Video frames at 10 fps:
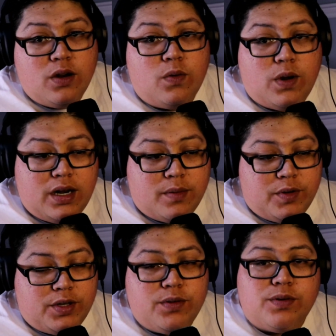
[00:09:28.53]
Rod number
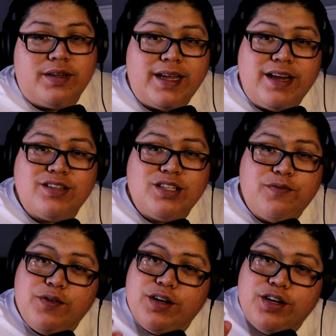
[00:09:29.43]
2, get
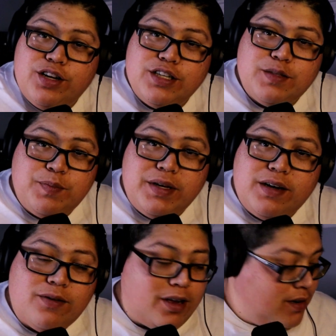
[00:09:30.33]
yourself a good
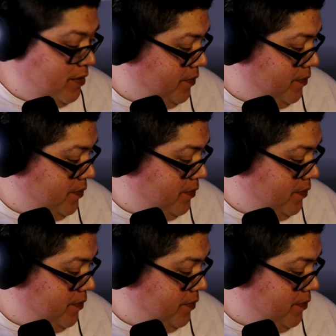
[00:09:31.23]
spinning rod.